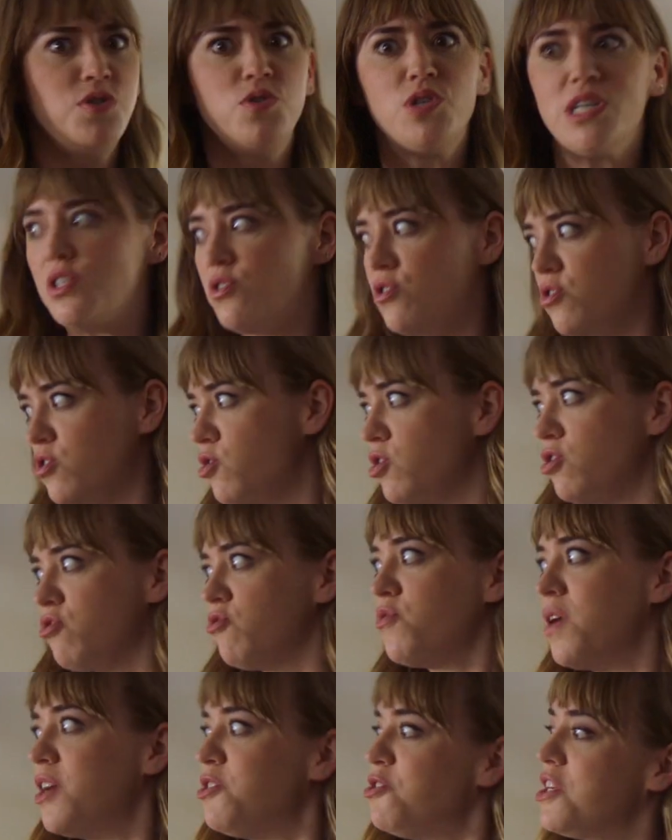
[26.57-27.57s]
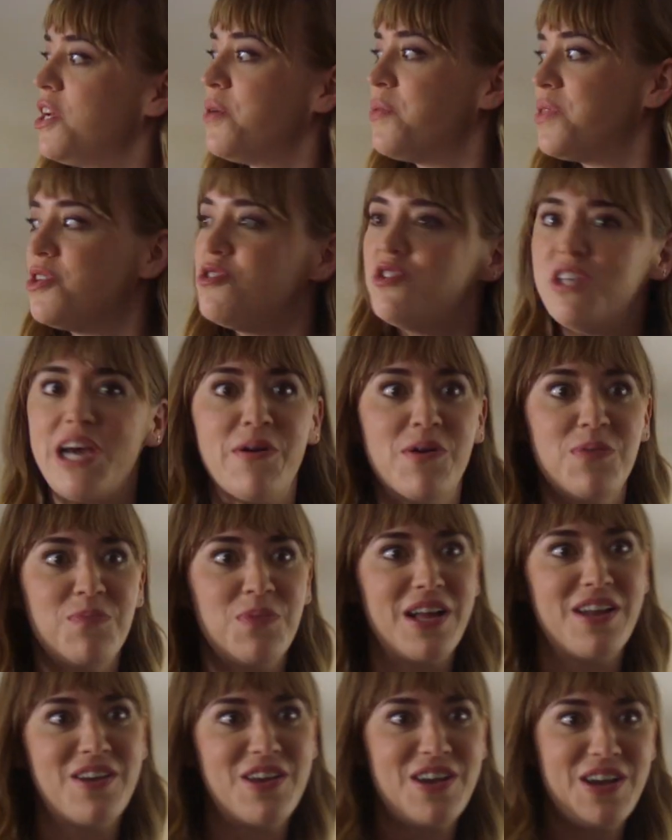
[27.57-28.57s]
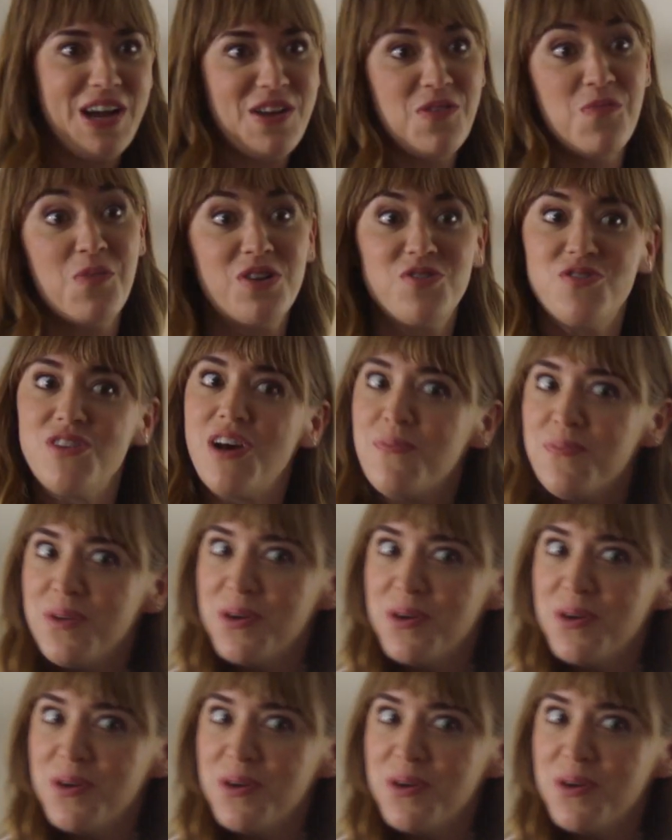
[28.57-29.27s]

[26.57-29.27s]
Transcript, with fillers: you guys are just crushing it with the shower planning. I don't want to stop